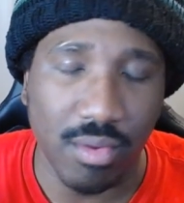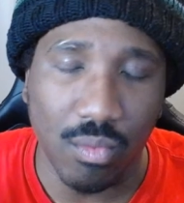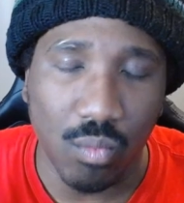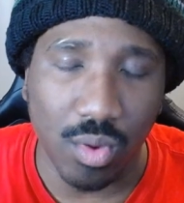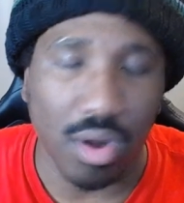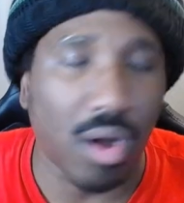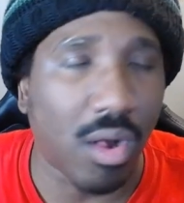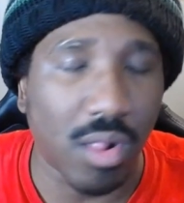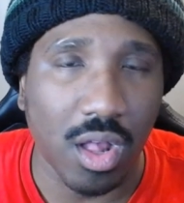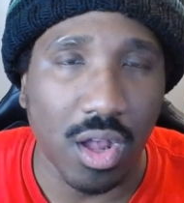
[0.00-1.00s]
we're
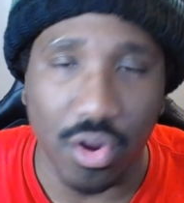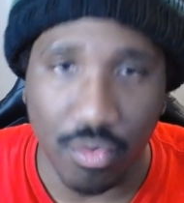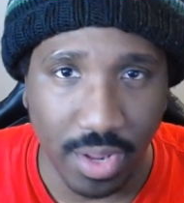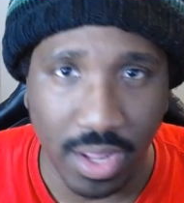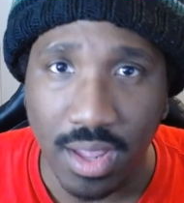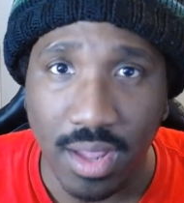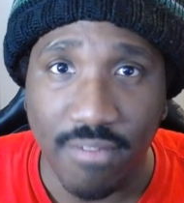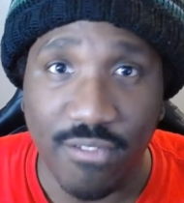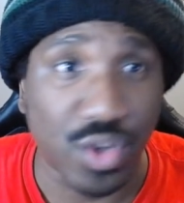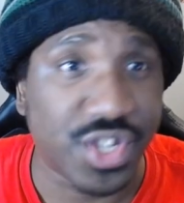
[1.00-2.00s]
all hungry
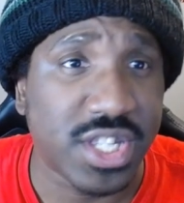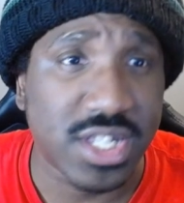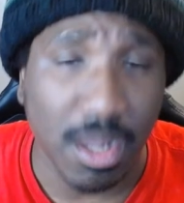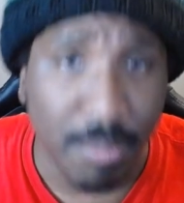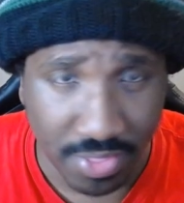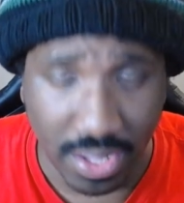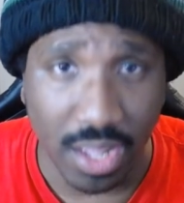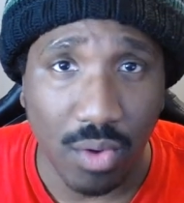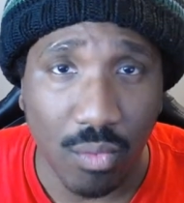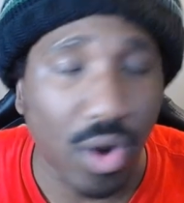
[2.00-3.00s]
for
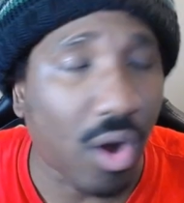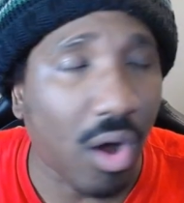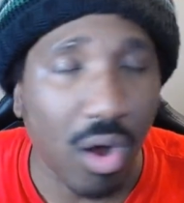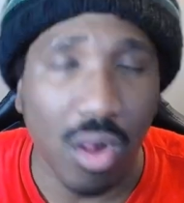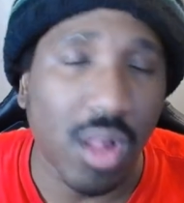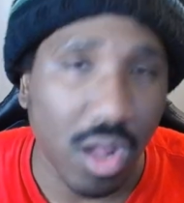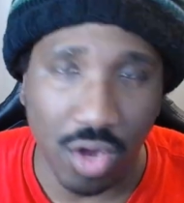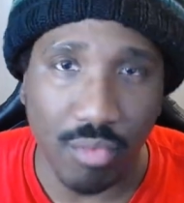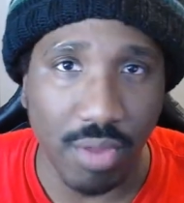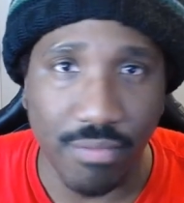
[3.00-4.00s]
something. We're all
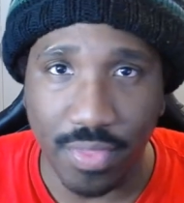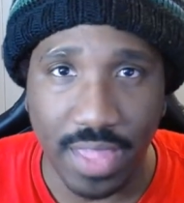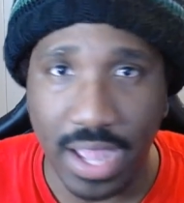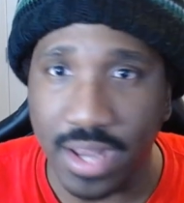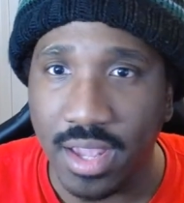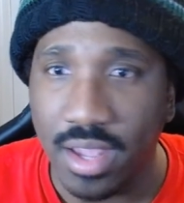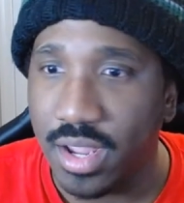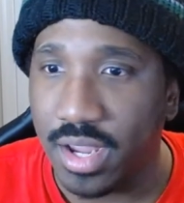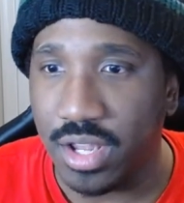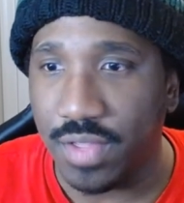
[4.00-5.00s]
hungry for that,
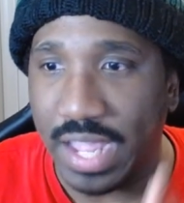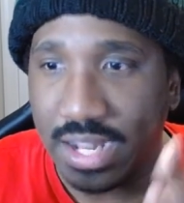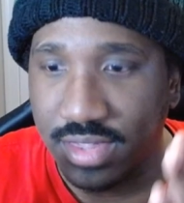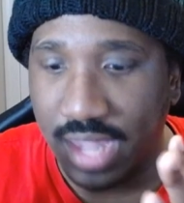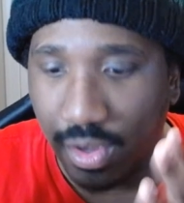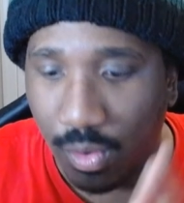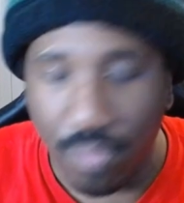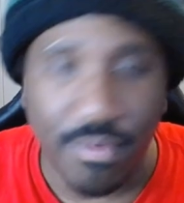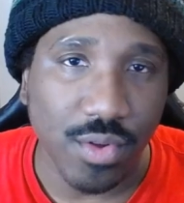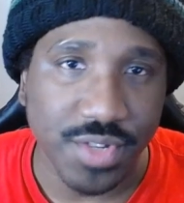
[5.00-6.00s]
you know, that, that
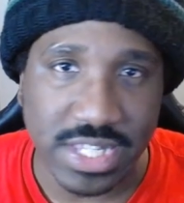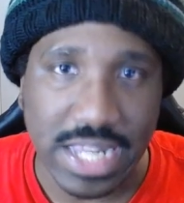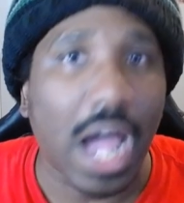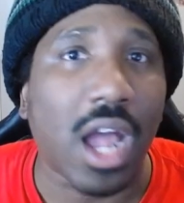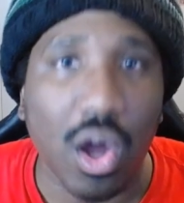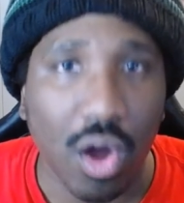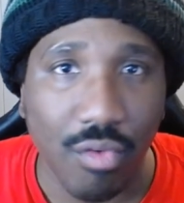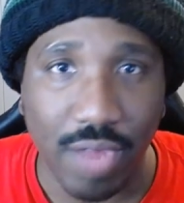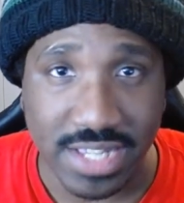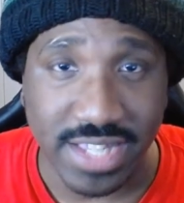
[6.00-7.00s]
oval stock
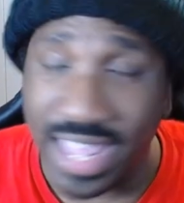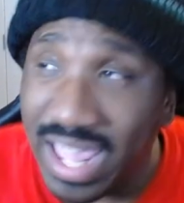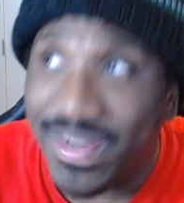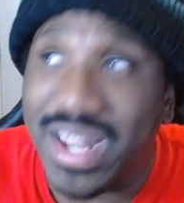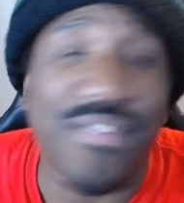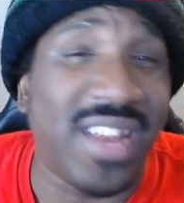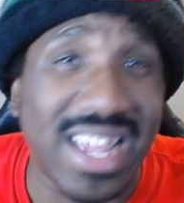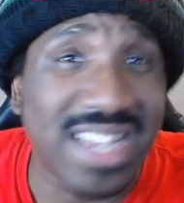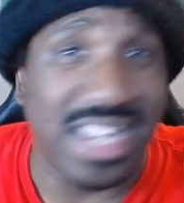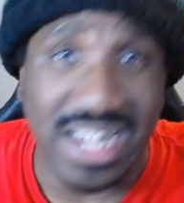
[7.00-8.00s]
car racing, even if it
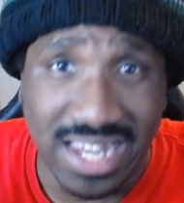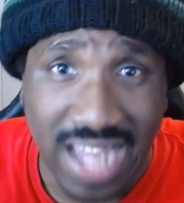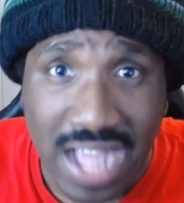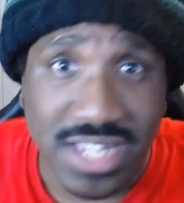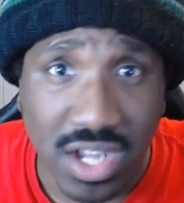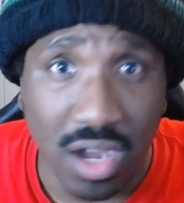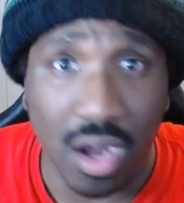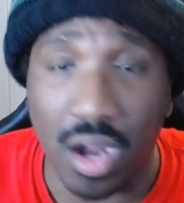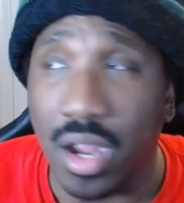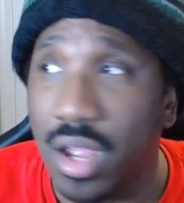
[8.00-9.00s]
isn't
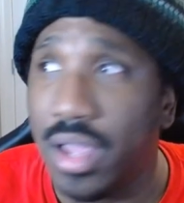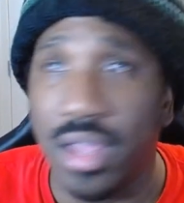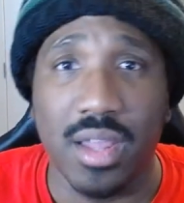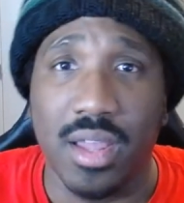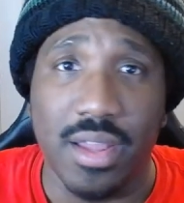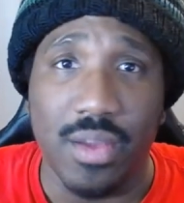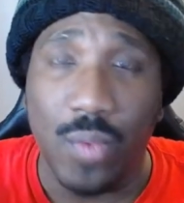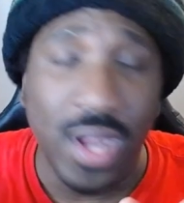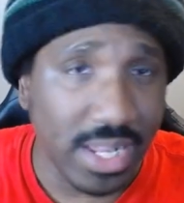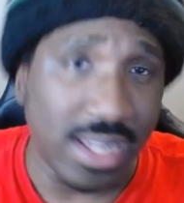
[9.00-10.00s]
NASCAR. We need